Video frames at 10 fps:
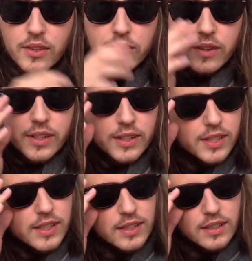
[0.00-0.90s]
the Fairy
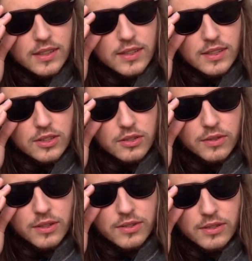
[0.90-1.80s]
Tales
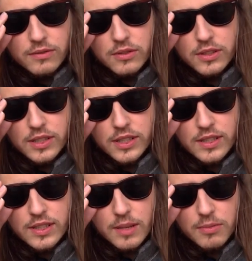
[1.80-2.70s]

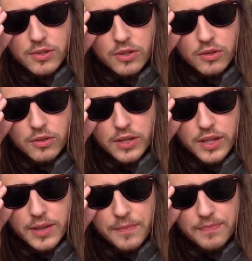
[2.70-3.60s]
2014's episode
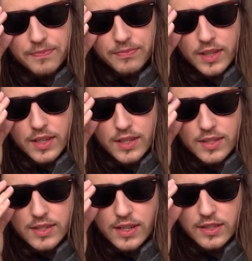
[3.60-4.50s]
uh,
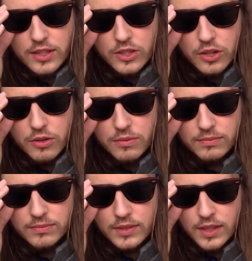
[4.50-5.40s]
62
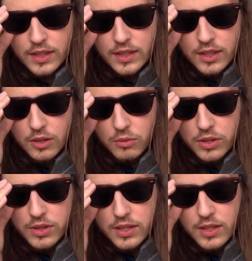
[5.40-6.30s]

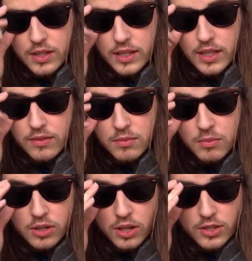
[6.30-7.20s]
with uh, even
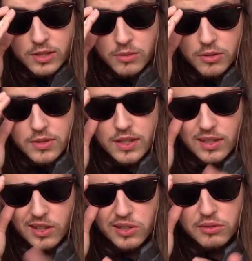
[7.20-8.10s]
more awesome music,
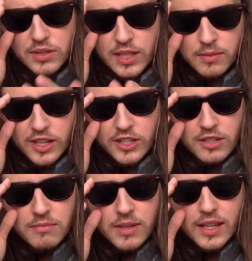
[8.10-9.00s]
although the
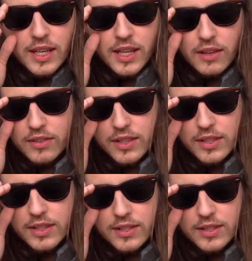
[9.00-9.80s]
animation may have uh,